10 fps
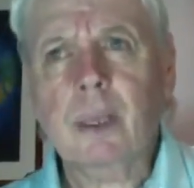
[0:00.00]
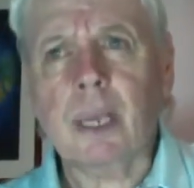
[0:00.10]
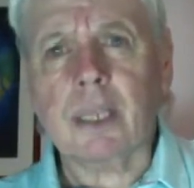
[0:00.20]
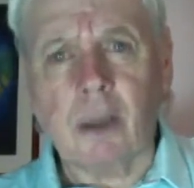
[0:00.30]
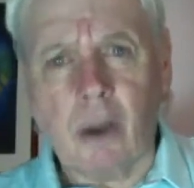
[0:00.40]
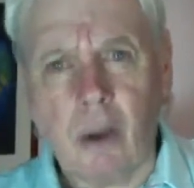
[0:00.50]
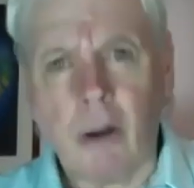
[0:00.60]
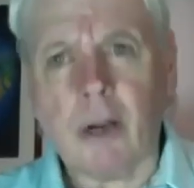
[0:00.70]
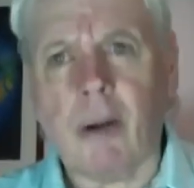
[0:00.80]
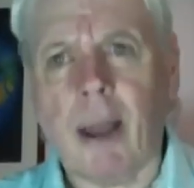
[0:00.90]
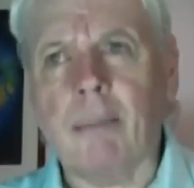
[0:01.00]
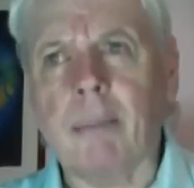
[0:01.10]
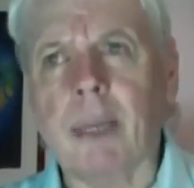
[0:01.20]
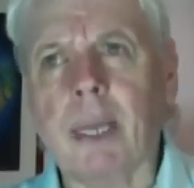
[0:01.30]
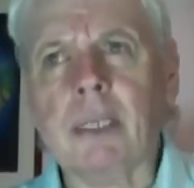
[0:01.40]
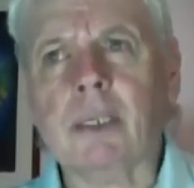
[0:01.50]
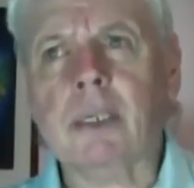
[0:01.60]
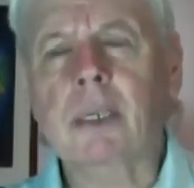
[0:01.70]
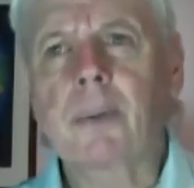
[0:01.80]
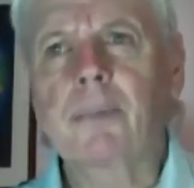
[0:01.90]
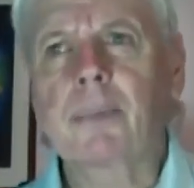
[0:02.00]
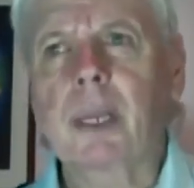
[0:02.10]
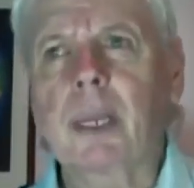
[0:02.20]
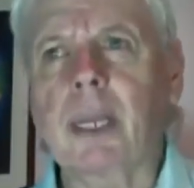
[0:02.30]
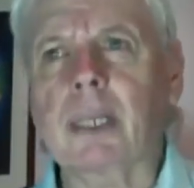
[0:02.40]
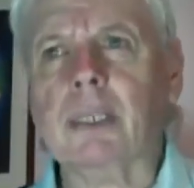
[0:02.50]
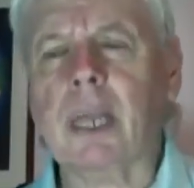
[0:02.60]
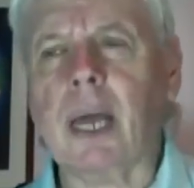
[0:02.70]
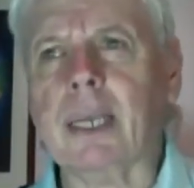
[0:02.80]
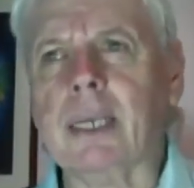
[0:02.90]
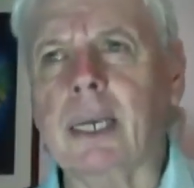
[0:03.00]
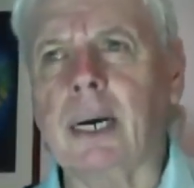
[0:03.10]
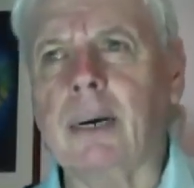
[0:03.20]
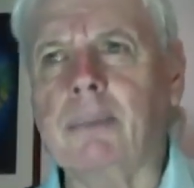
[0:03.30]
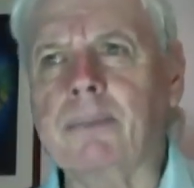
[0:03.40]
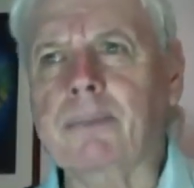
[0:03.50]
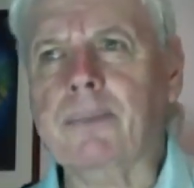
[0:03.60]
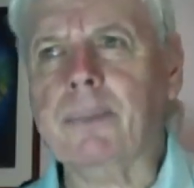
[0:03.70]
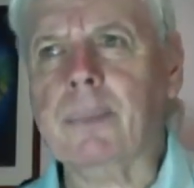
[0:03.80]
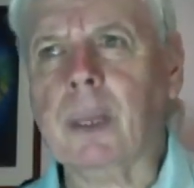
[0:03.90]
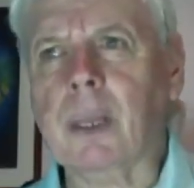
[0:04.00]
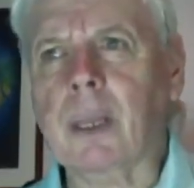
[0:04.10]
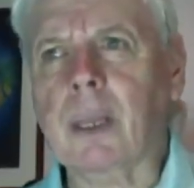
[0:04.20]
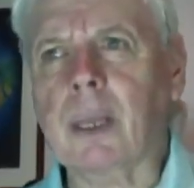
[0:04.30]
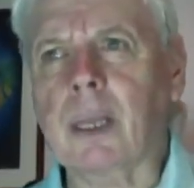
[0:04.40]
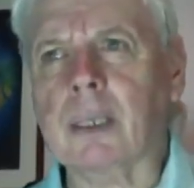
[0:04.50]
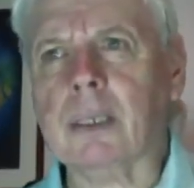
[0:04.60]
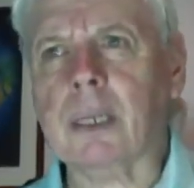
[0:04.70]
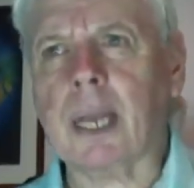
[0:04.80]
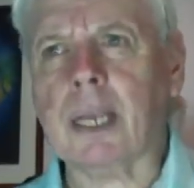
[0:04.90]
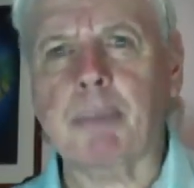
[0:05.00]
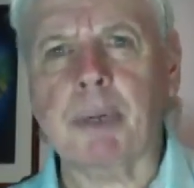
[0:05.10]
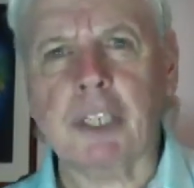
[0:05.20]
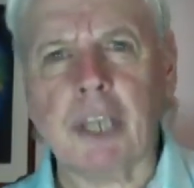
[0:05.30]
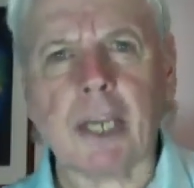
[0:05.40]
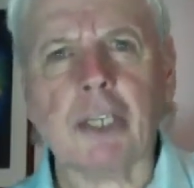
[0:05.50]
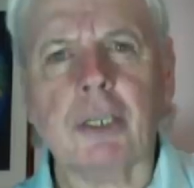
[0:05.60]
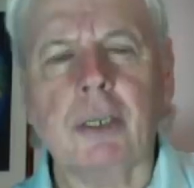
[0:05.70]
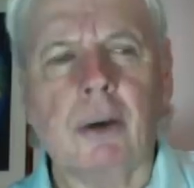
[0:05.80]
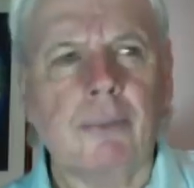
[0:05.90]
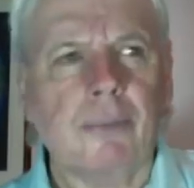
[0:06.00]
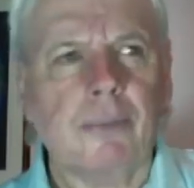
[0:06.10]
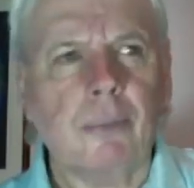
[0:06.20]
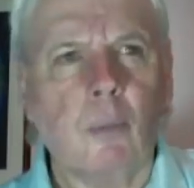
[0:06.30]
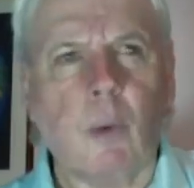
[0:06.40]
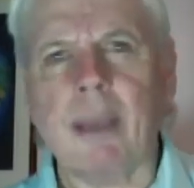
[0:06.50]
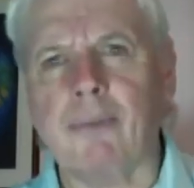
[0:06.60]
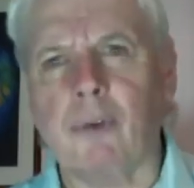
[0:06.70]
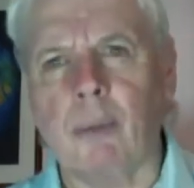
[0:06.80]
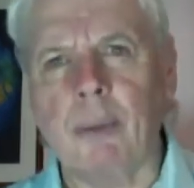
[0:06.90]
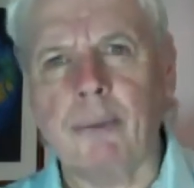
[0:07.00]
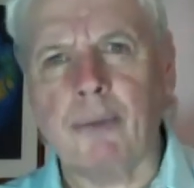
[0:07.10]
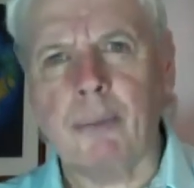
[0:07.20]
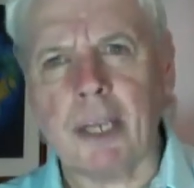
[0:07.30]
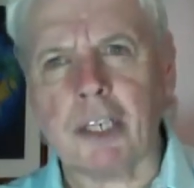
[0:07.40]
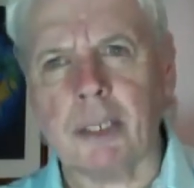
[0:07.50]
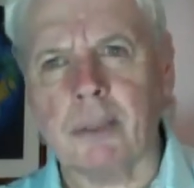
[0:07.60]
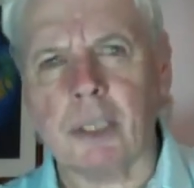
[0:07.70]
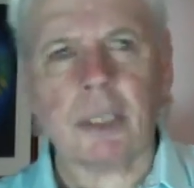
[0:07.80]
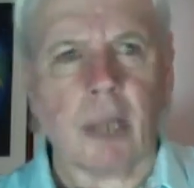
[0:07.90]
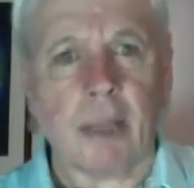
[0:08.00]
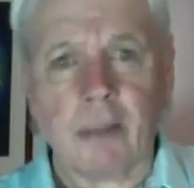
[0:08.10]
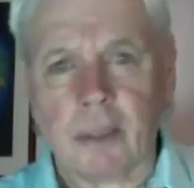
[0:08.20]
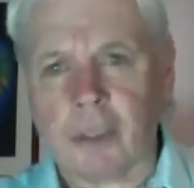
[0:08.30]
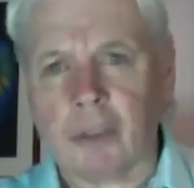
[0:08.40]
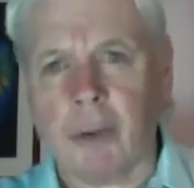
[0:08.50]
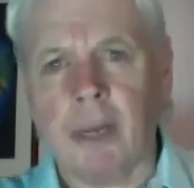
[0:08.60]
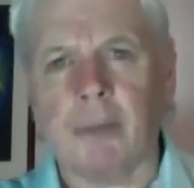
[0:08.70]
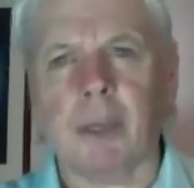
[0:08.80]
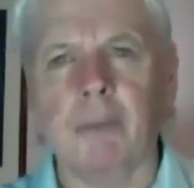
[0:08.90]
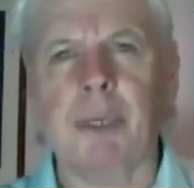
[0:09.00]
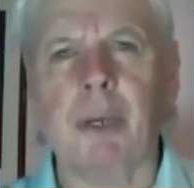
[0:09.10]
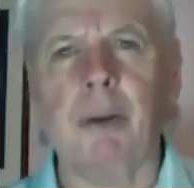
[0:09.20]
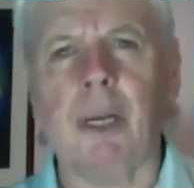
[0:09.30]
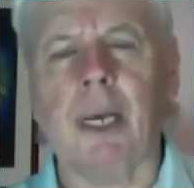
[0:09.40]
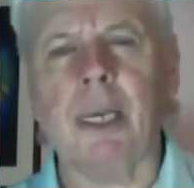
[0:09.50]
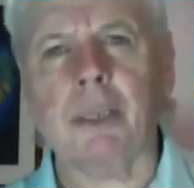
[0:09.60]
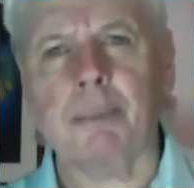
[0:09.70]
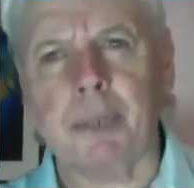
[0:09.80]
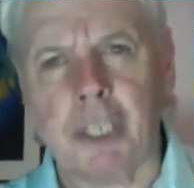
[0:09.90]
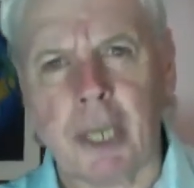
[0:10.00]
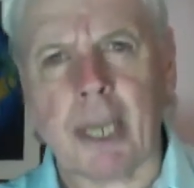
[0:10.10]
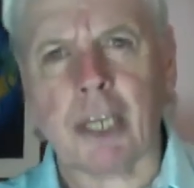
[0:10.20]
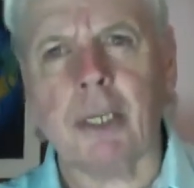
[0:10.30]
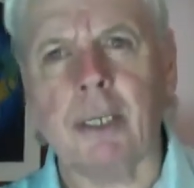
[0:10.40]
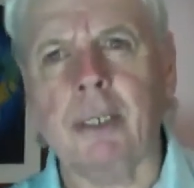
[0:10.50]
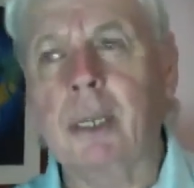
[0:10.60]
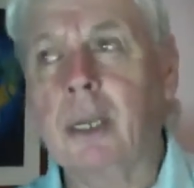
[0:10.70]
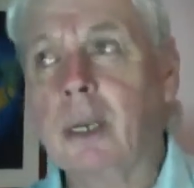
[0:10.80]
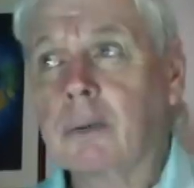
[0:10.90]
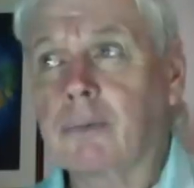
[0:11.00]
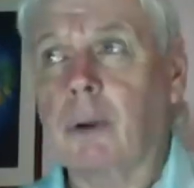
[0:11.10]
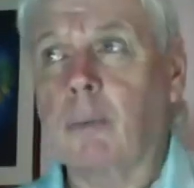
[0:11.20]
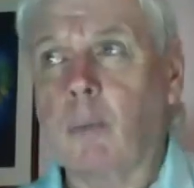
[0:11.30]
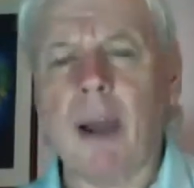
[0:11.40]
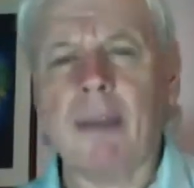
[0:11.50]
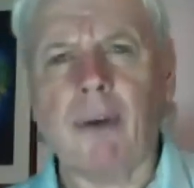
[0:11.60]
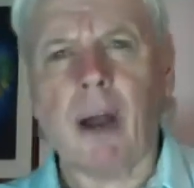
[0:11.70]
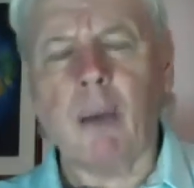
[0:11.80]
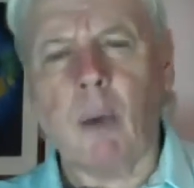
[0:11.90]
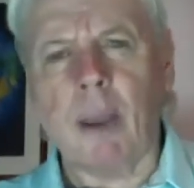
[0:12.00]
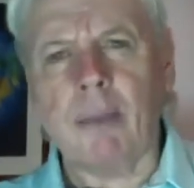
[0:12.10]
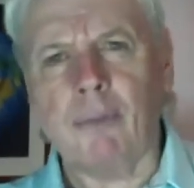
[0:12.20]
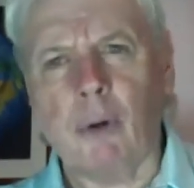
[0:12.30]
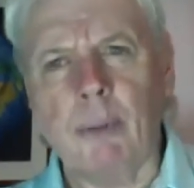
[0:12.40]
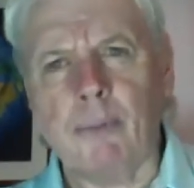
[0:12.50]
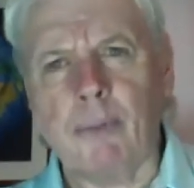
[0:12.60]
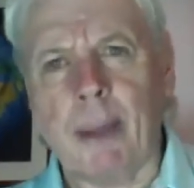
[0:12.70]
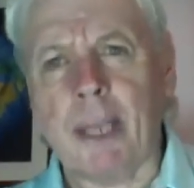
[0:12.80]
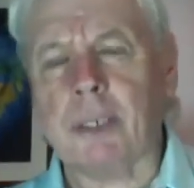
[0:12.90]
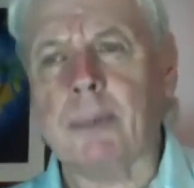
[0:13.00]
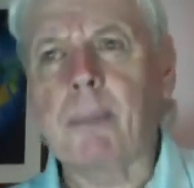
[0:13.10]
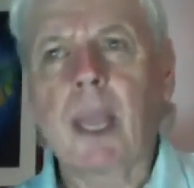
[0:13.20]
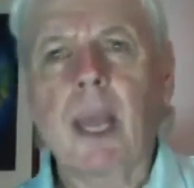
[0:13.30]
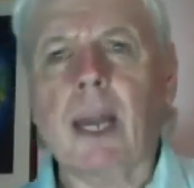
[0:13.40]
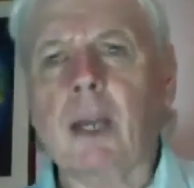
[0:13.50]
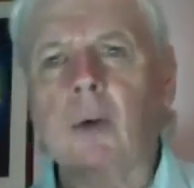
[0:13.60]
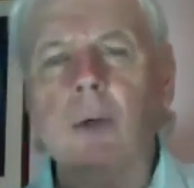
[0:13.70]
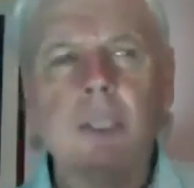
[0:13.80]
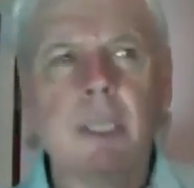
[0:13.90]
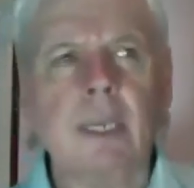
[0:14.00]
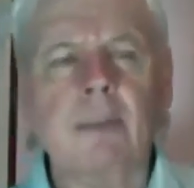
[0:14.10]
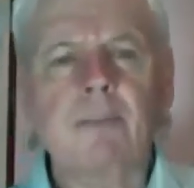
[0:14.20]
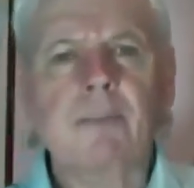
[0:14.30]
It's a hologram. It's like a projection of waveform information, just like the screen of the computer is a projection from Wi-Fi waveform information. And of course, the